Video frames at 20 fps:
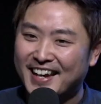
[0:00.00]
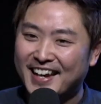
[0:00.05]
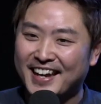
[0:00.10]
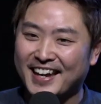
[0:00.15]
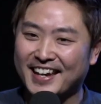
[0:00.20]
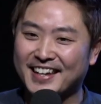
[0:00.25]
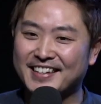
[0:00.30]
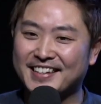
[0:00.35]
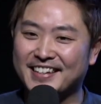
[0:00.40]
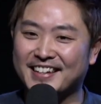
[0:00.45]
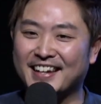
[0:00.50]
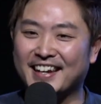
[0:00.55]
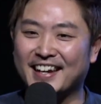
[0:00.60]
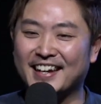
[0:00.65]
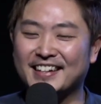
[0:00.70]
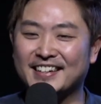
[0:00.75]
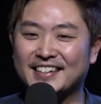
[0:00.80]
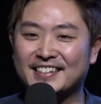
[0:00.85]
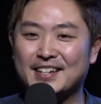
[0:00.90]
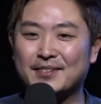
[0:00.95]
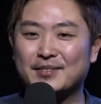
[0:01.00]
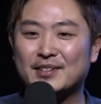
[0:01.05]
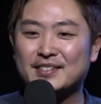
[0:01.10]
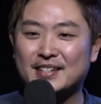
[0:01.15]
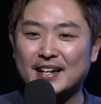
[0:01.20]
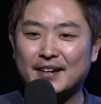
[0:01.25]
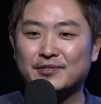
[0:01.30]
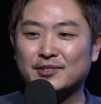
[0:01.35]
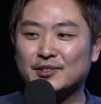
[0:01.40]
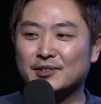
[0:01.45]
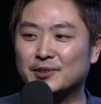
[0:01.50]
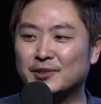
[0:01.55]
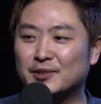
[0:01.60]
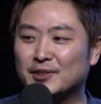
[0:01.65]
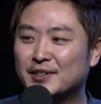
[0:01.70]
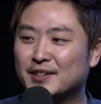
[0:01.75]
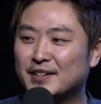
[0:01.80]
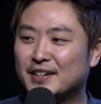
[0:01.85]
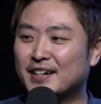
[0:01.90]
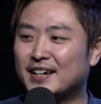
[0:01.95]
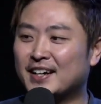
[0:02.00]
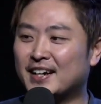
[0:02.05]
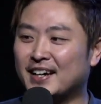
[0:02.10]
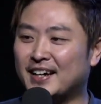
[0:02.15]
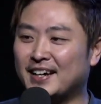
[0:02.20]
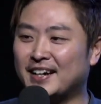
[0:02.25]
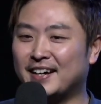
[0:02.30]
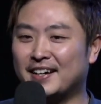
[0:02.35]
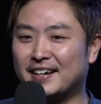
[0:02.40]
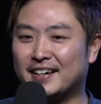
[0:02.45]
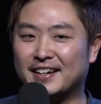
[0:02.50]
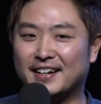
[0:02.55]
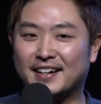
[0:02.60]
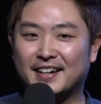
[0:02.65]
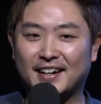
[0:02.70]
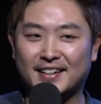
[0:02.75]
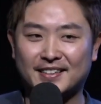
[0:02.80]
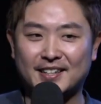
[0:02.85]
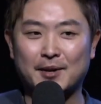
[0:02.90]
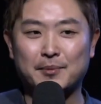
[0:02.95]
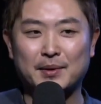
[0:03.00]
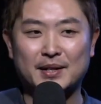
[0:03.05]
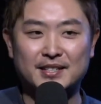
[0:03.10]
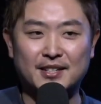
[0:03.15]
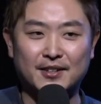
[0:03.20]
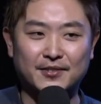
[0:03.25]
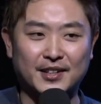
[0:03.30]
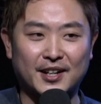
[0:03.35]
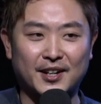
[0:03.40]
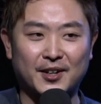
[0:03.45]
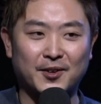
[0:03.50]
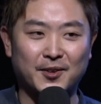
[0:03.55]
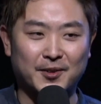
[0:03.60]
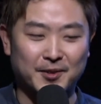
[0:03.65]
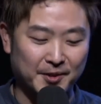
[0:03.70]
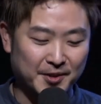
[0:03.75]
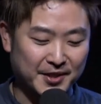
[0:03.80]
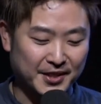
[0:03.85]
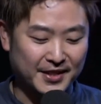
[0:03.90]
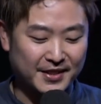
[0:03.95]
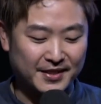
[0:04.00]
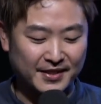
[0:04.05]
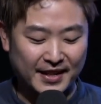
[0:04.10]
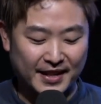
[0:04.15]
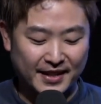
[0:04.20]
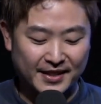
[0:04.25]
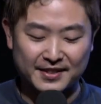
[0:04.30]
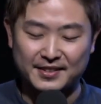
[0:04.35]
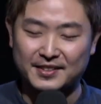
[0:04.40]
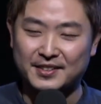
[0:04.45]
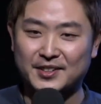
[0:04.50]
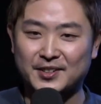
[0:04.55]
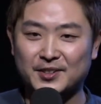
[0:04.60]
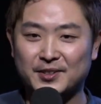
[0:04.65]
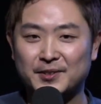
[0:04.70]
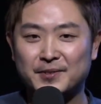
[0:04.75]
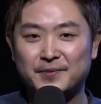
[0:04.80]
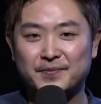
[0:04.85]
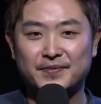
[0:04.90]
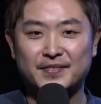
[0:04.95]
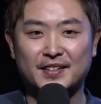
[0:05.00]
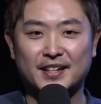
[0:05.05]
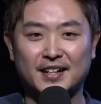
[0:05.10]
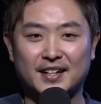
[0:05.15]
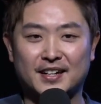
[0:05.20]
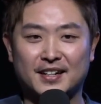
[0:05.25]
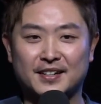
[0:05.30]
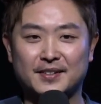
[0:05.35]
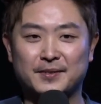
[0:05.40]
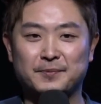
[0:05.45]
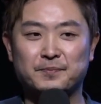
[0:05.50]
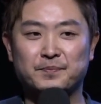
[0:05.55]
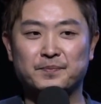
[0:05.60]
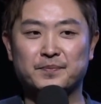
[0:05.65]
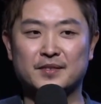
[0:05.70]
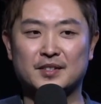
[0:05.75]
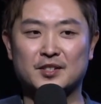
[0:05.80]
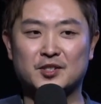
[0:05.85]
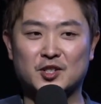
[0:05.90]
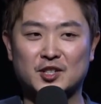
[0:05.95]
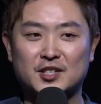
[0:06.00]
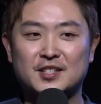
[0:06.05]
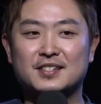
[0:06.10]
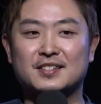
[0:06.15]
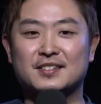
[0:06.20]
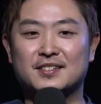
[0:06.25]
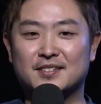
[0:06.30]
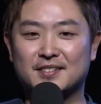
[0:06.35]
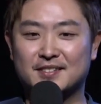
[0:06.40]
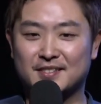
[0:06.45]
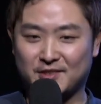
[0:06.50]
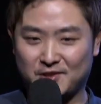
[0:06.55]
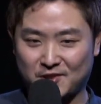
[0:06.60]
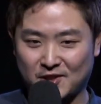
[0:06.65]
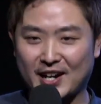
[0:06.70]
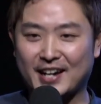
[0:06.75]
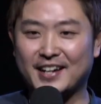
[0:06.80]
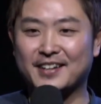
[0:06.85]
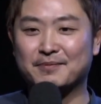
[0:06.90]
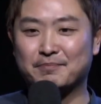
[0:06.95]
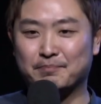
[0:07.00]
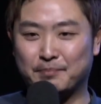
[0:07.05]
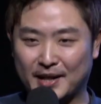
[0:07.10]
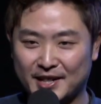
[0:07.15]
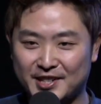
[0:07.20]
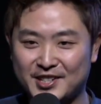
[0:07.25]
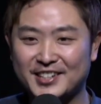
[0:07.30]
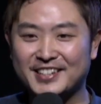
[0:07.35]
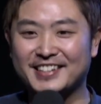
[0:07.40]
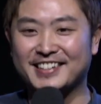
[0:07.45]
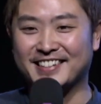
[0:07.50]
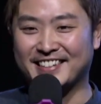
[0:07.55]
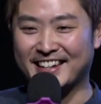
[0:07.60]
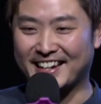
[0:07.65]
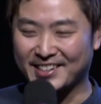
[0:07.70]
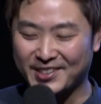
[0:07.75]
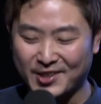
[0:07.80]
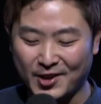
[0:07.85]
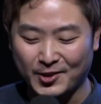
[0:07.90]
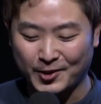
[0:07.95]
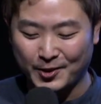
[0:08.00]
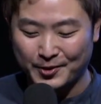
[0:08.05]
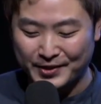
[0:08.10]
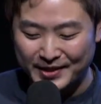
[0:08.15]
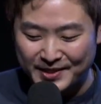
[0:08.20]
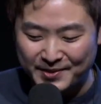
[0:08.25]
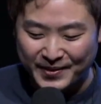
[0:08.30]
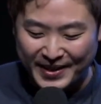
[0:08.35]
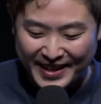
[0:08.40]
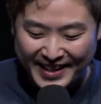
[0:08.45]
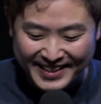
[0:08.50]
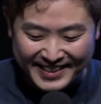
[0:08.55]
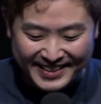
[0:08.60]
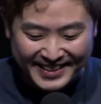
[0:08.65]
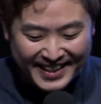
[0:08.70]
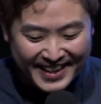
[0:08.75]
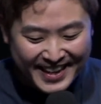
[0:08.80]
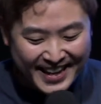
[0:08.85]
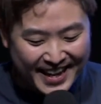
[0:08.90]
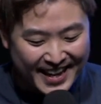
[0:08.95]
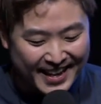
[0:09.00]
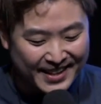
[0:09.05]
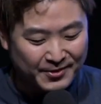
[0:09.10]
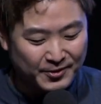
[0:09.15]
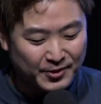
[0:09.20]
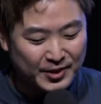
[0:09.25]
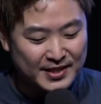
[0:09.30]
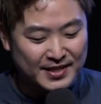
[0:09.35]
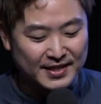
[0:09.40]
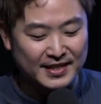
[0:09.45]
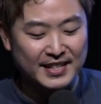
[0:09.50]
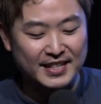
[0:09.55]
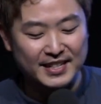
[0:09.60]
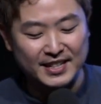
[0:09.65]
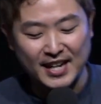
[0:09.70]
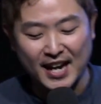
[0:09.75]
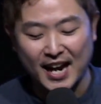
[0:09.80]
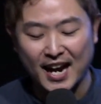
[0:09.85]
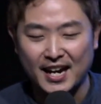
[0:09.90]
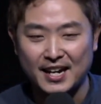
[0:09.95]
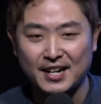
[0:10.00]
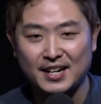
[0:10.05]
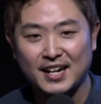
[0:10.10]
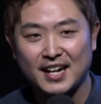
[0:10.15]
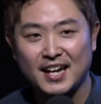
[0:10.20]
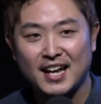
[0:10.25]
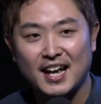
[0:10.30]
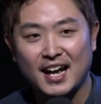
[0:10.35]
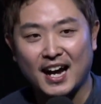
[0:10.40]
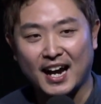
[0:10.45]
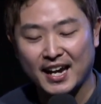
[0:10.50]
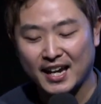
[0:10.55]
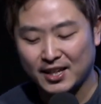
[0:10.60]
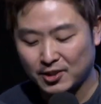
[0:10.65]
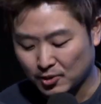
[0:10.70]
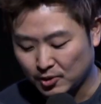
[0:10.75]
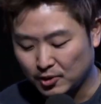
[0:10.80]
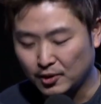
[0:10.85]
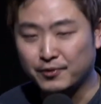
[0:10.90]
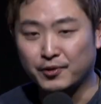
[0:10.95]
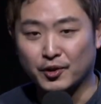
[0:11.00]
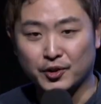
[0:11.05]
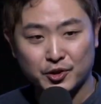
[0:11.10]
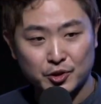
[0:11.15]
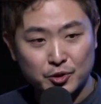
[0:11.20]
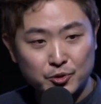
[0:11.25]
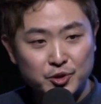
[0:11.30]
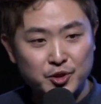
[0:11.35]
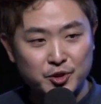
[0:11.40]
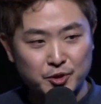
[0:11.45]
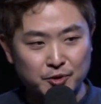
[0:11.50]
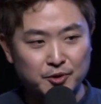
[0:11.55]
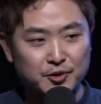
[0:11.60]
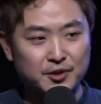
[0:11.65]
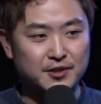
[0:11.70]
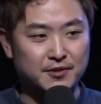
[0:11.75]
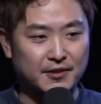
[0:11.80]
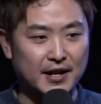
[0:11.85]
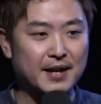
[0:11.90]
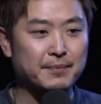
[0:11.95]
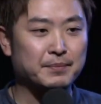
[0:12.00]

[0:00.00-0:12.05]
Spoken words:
And sometimes I have to tell myself, like, oh, okay, like, you know, just track budget, like not overspend. And recently, I had to look for new shoes, right?